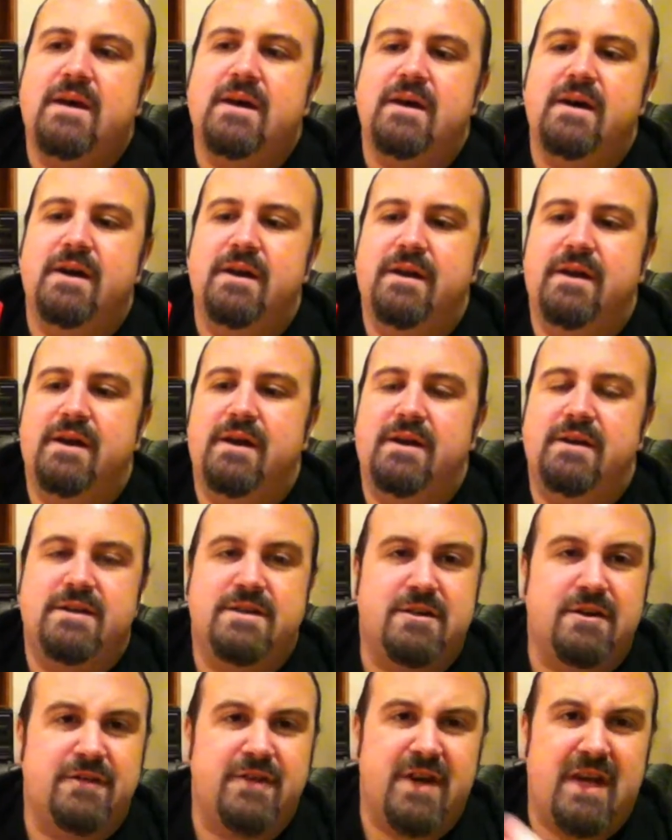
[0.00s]
And
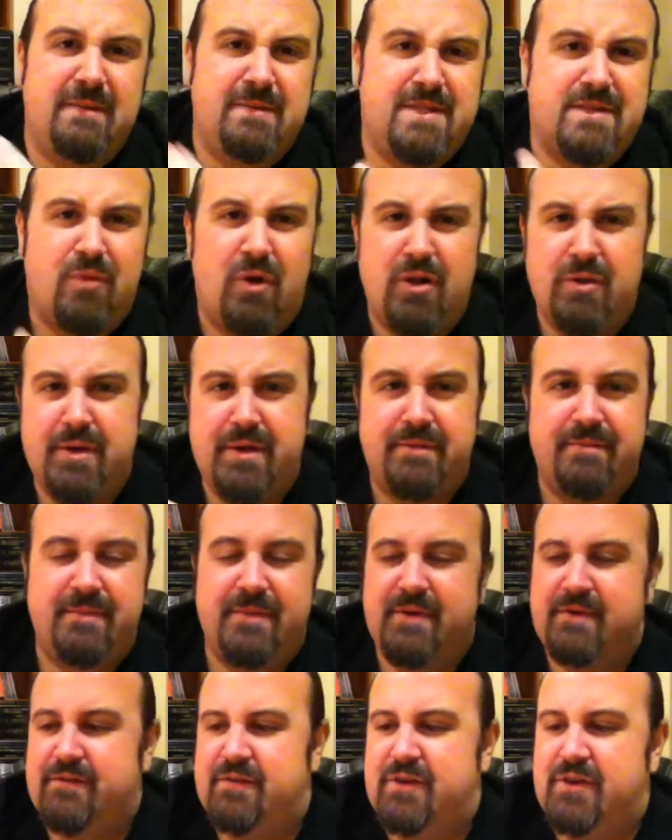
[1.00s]
sorry if I keep swallowing,
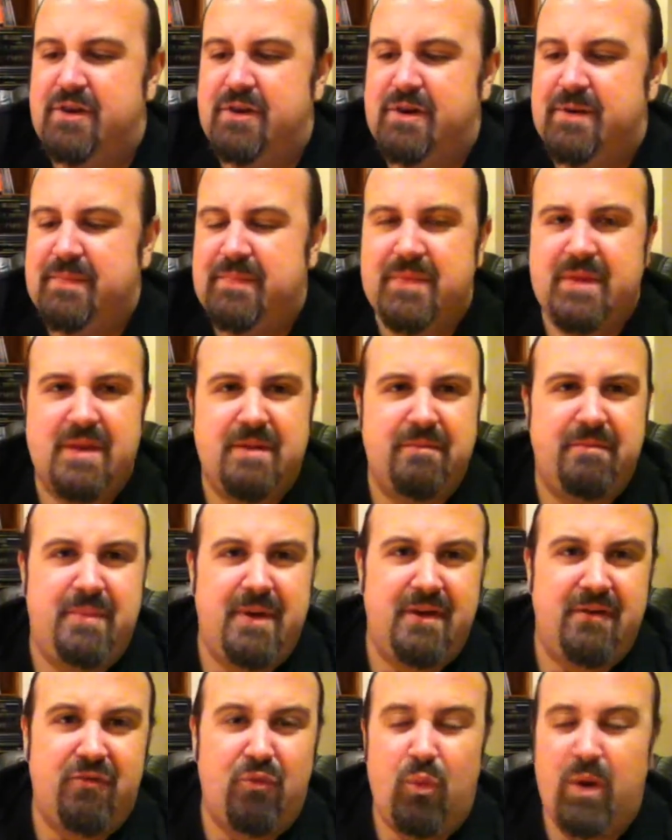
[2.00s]
I've got a
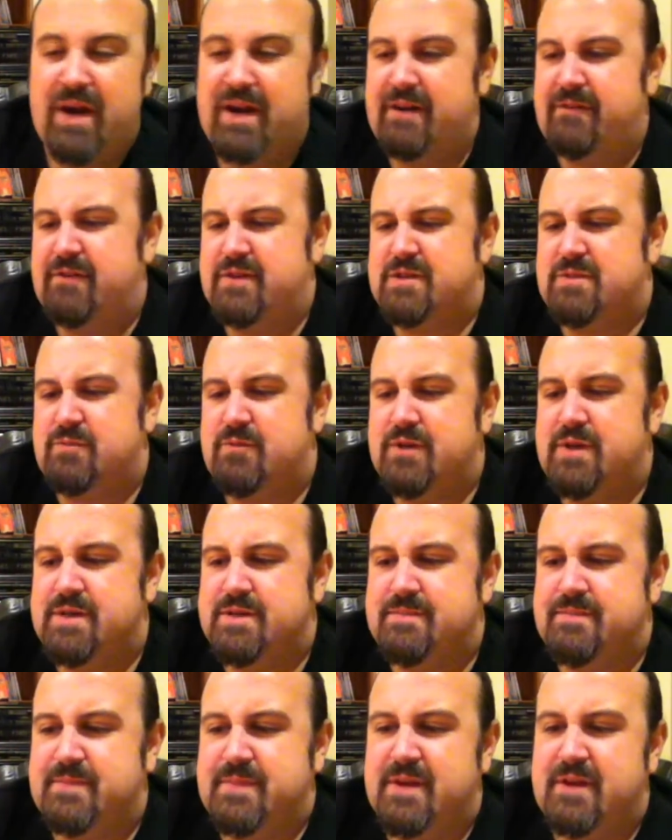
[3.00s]
bit of wind for some
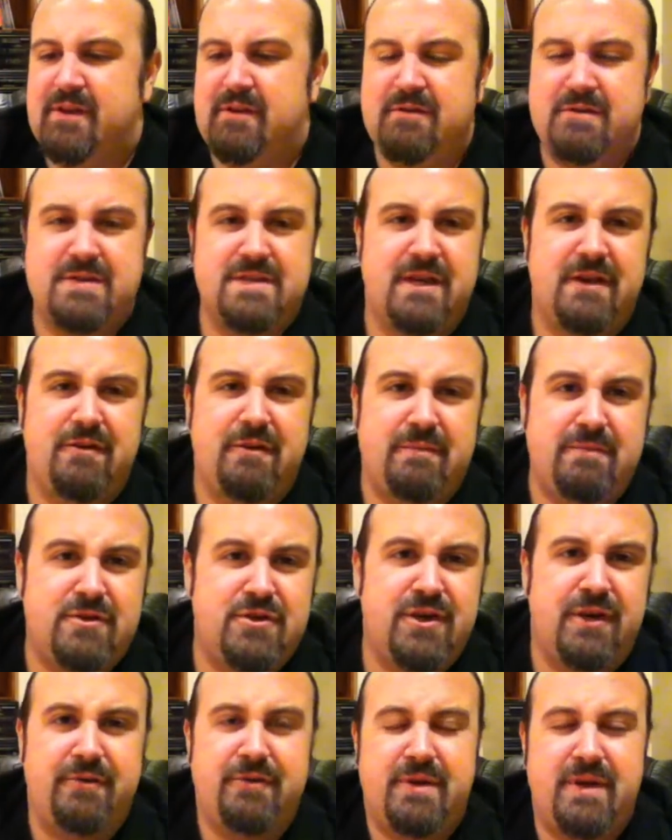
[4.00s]
reason, and also I'm
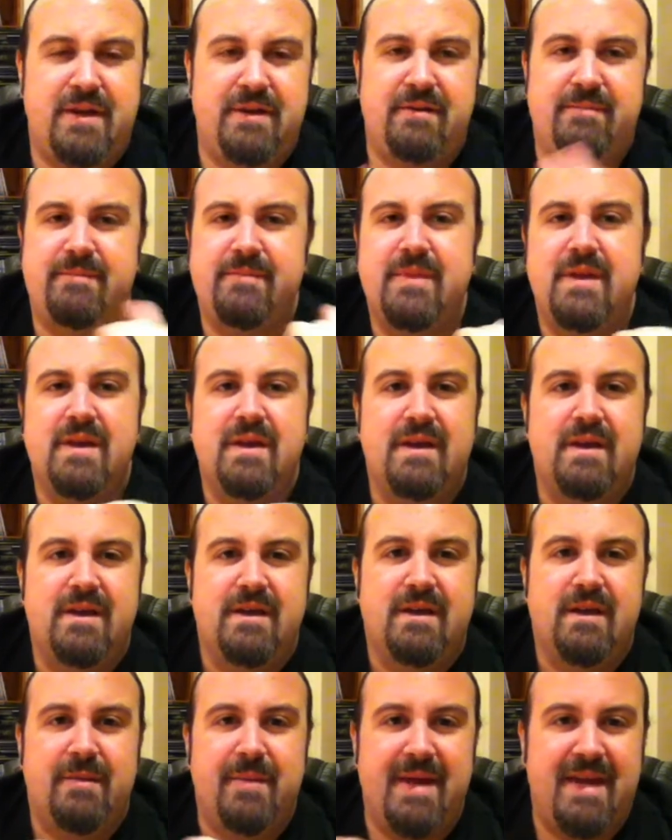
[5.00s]
choking.
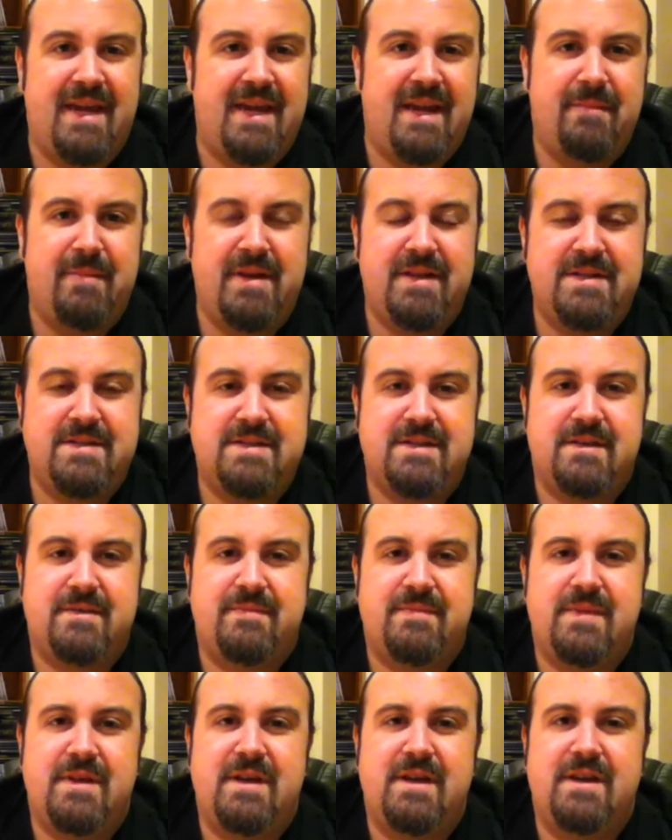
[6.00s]
I'm in Kidderminster,
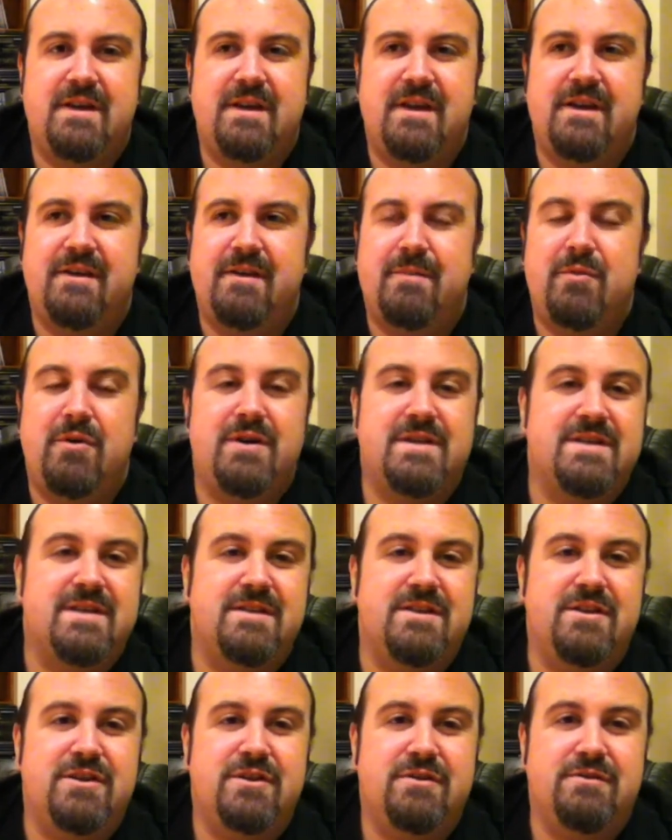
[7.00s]
and you might have seen
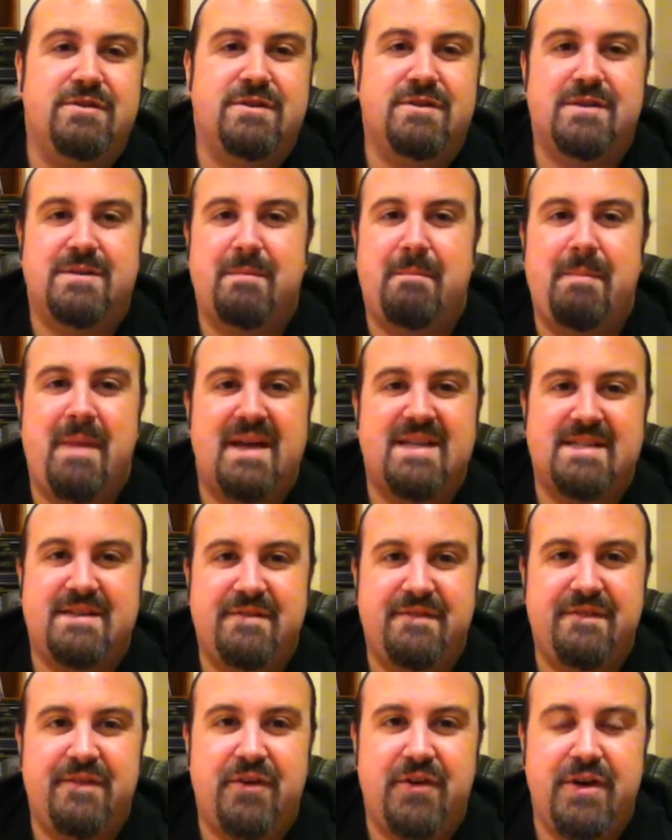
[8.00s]
the news, there's a massive
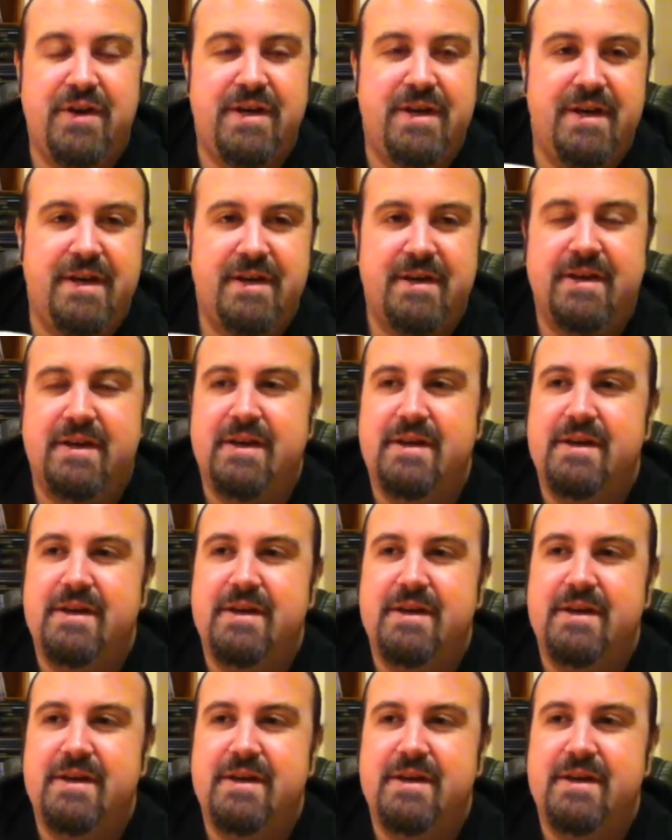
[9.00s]
fire here,